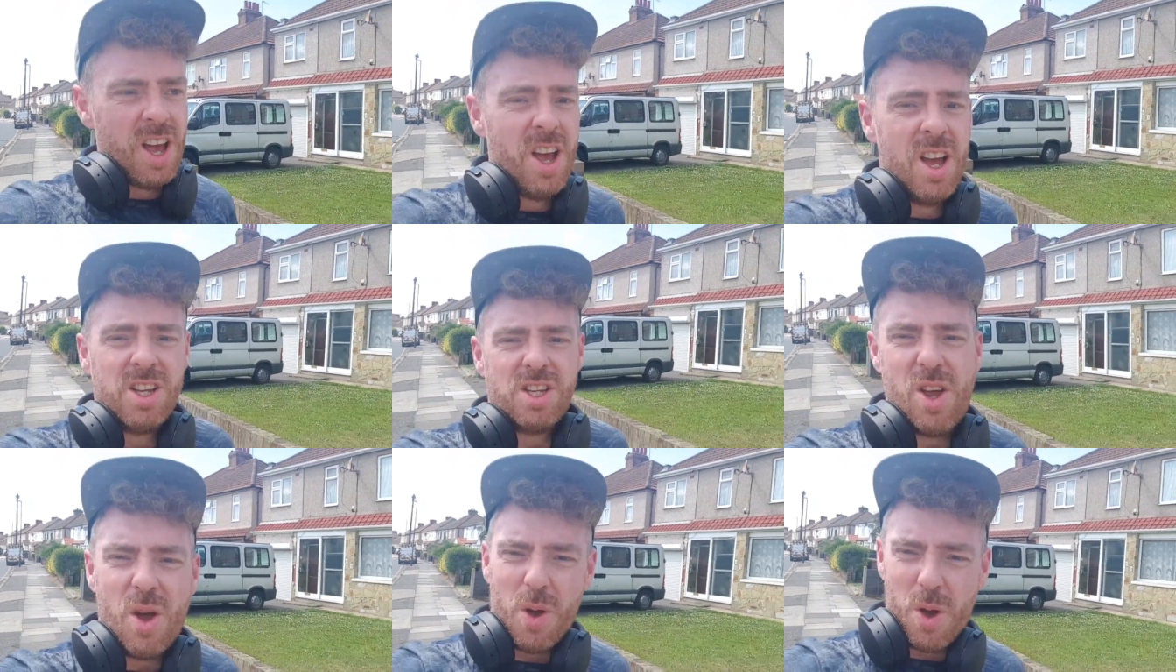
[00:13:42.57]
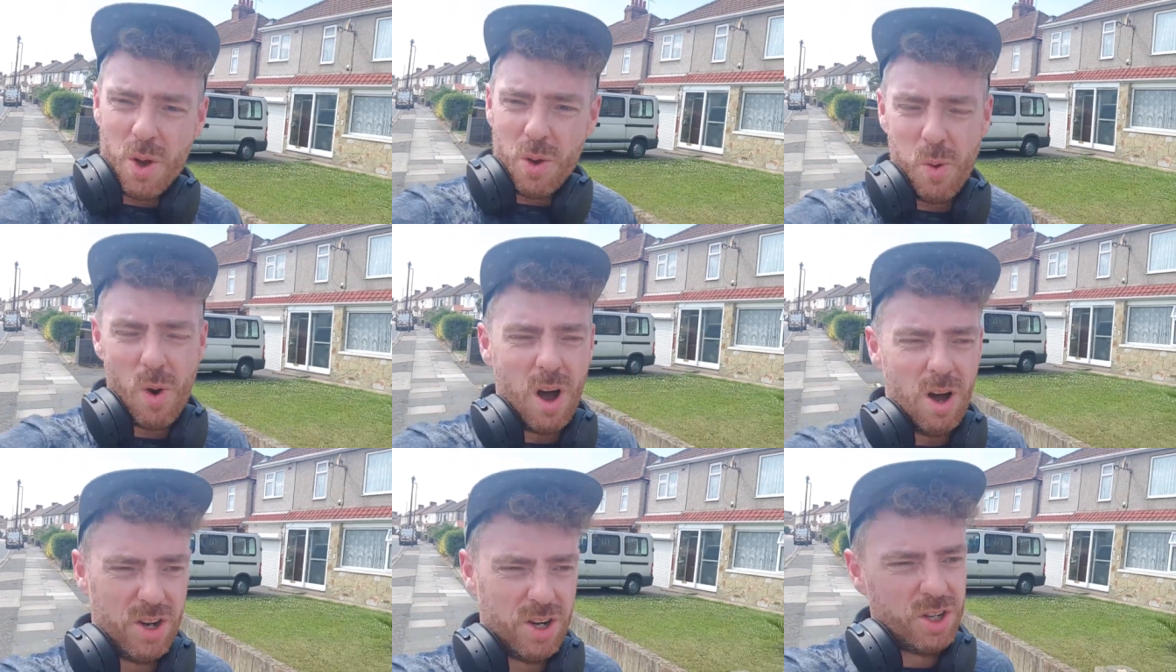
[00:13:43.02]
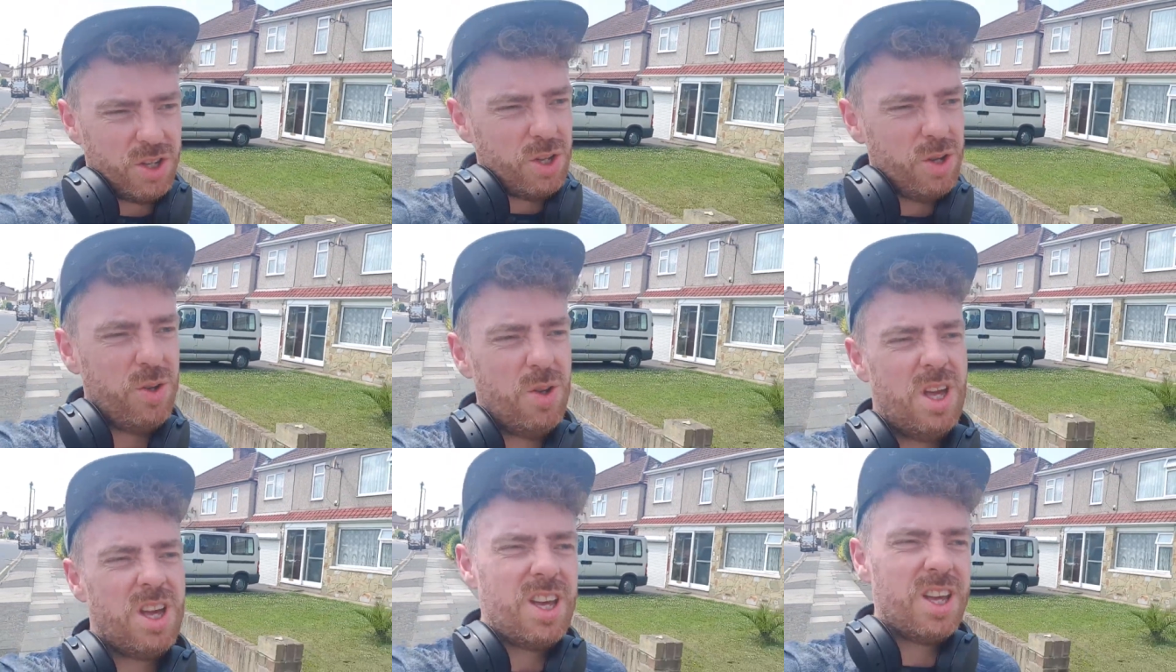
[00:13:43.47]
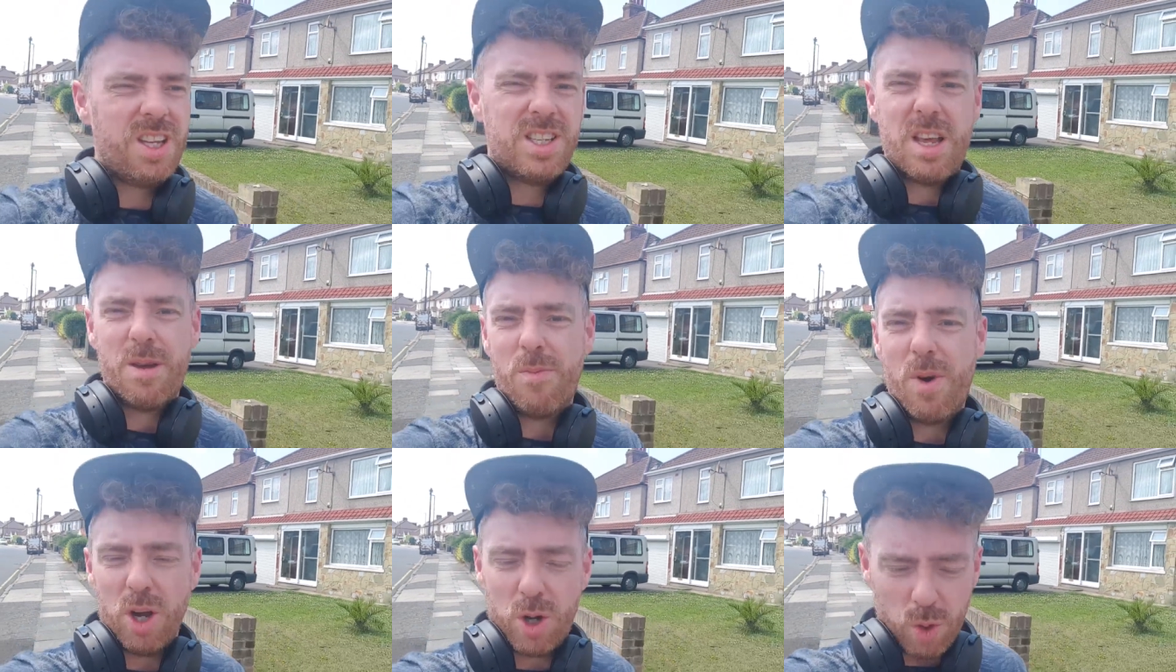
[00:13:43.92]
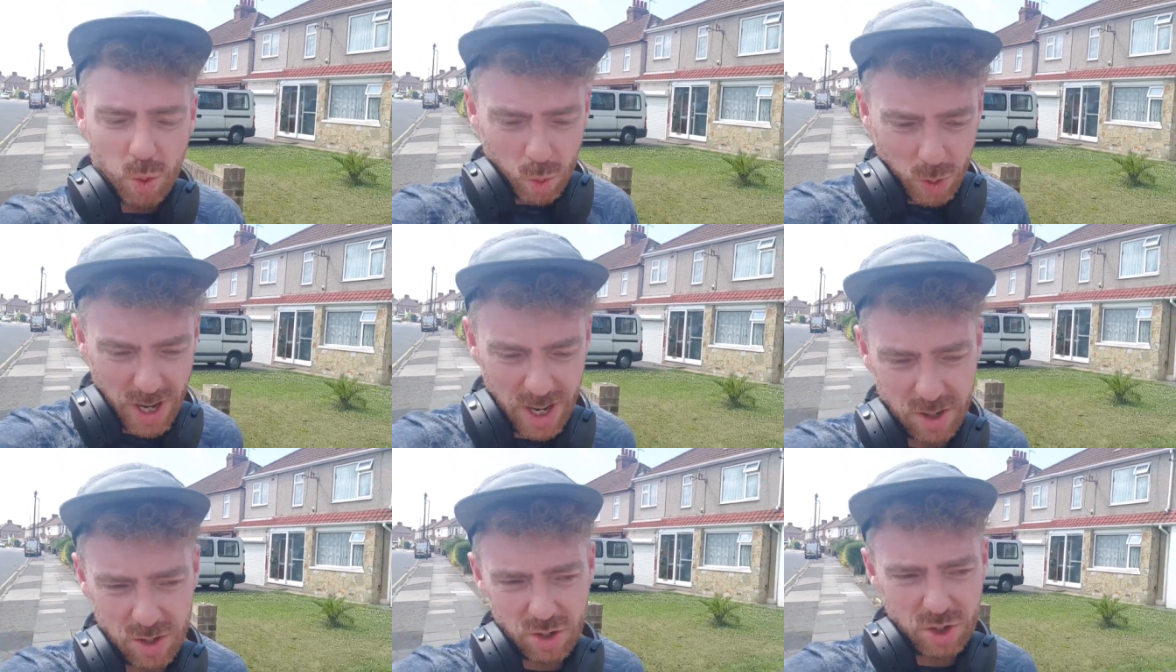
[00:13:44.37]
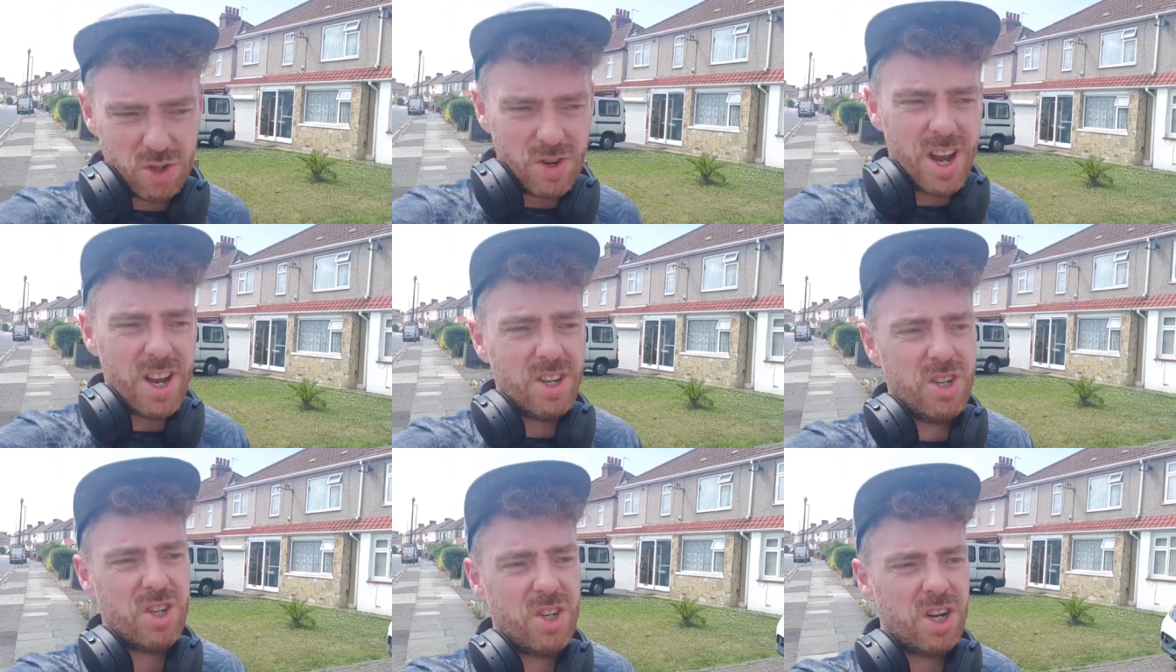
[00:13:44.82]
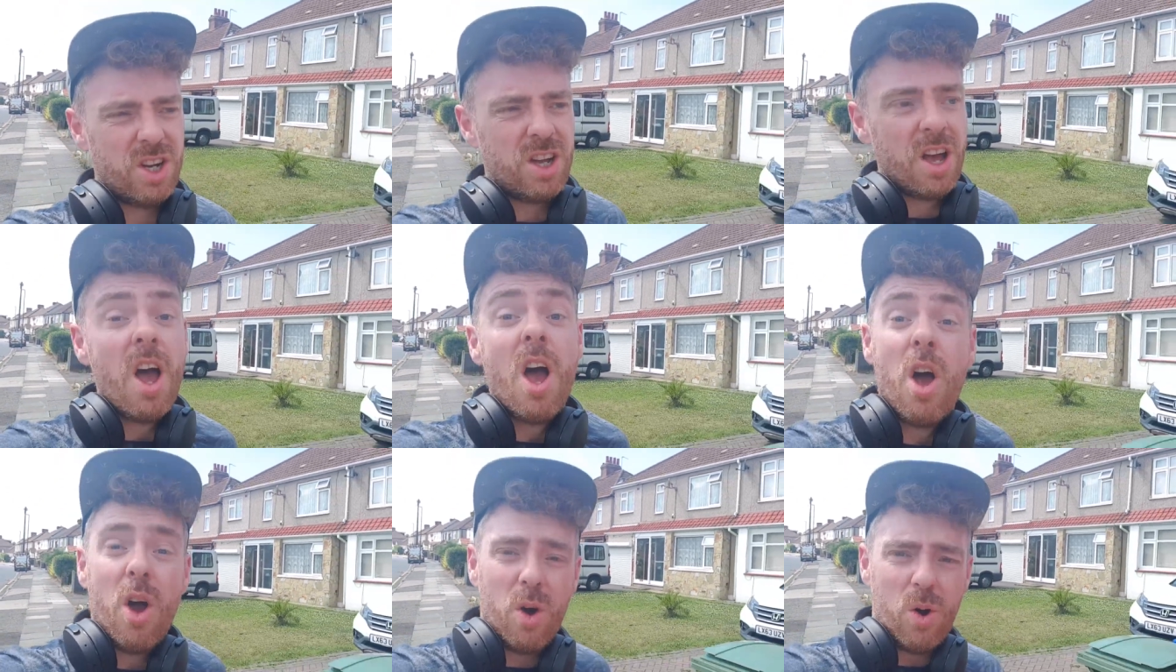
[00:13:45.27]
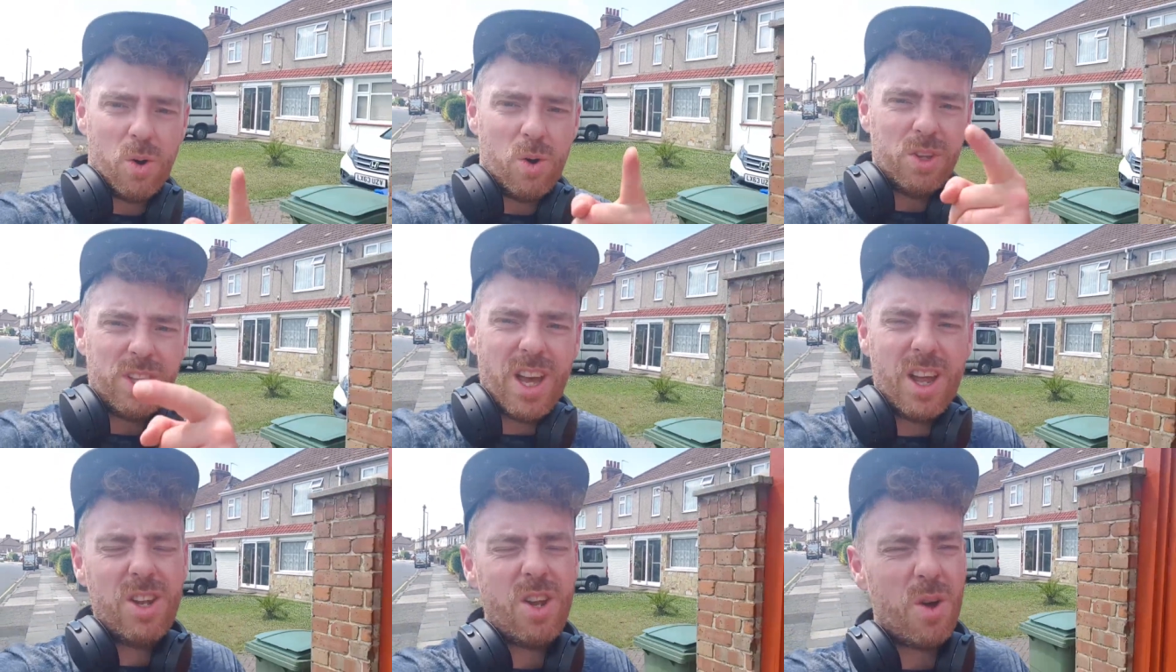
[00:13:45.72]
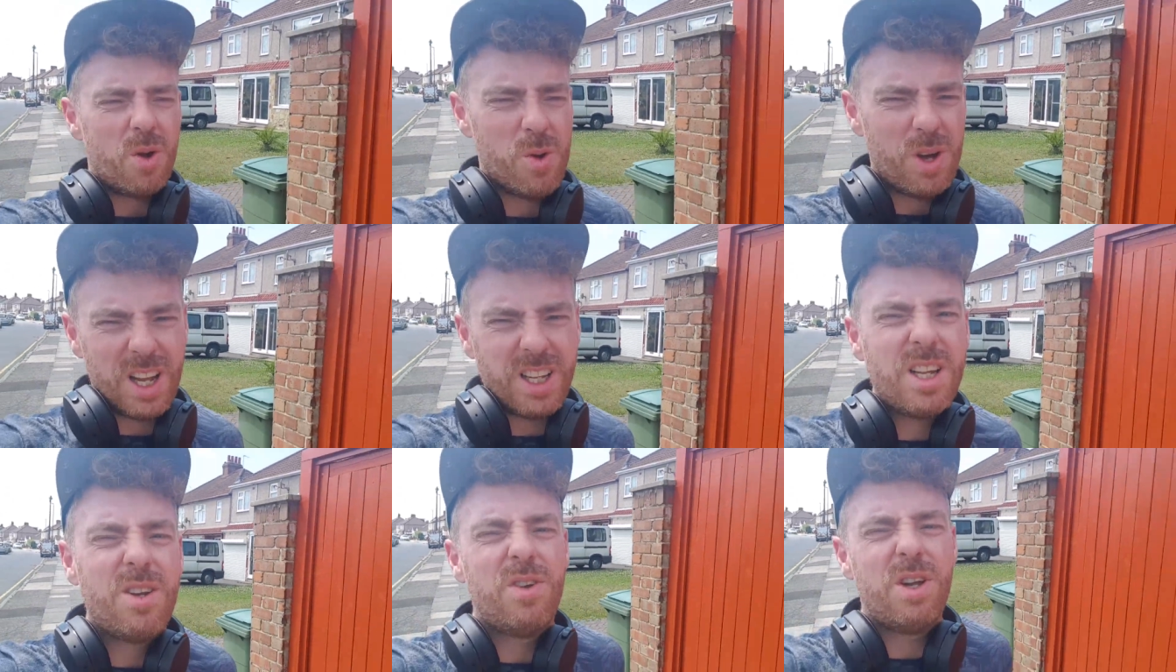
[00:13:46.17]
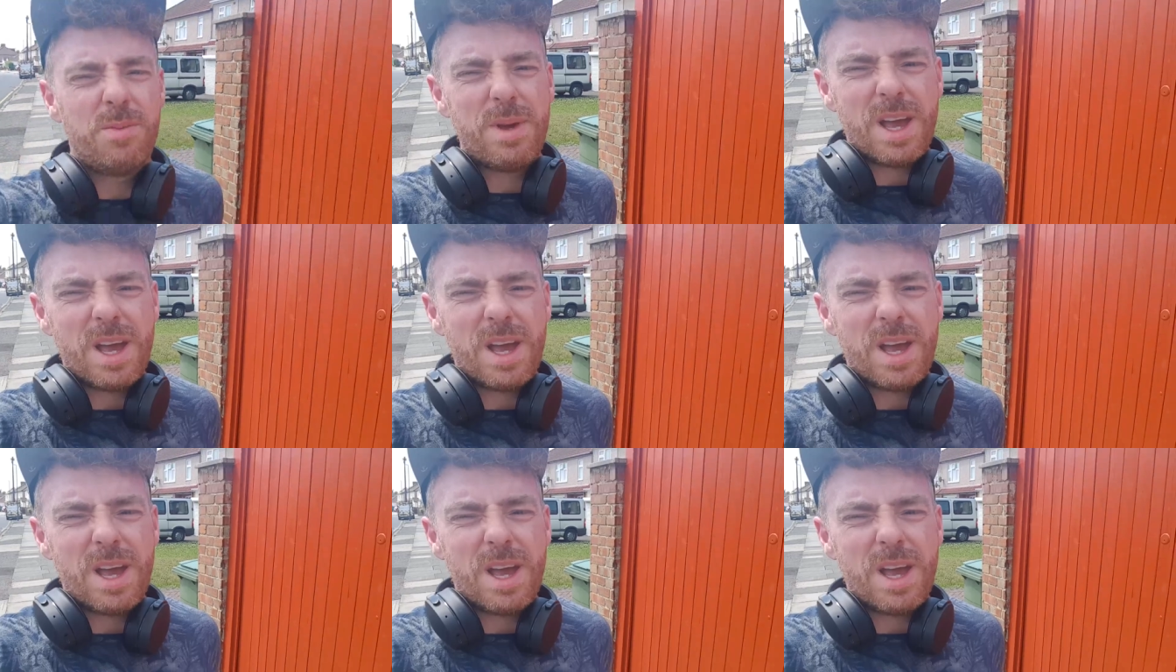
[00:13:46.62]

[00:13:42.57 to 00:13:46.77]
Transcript: So what I'm going to do is have my cool down and stretch. Oh, on that note, I did feel a